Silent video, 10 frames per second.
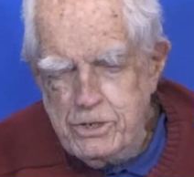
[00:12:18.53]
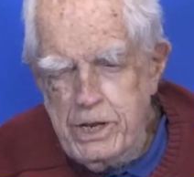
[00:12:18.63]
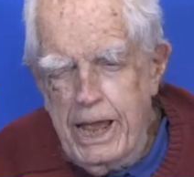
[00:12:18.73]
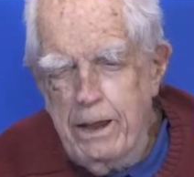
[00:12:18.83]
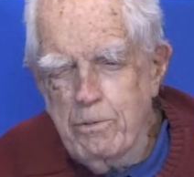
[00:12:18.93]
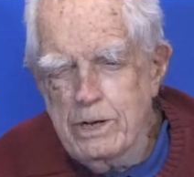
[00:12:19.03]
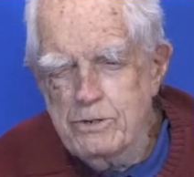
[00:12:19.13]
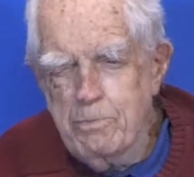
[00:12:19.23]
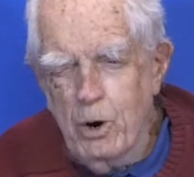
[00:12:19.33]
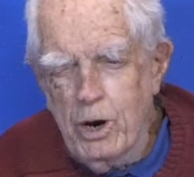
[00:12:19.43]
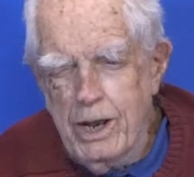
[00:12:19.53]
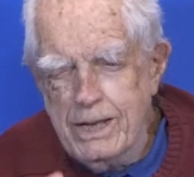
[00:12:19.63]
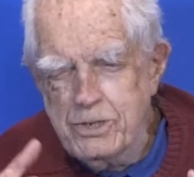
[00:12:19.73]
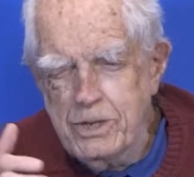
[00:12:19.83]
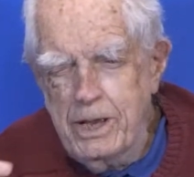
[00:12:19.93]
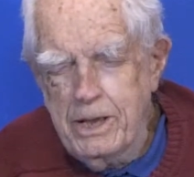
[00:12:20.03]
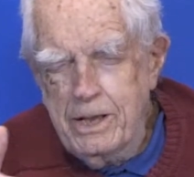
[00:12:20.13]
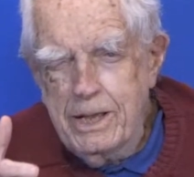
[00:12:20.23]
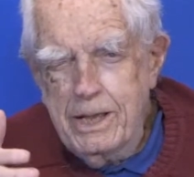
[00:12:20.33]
Day was more or less the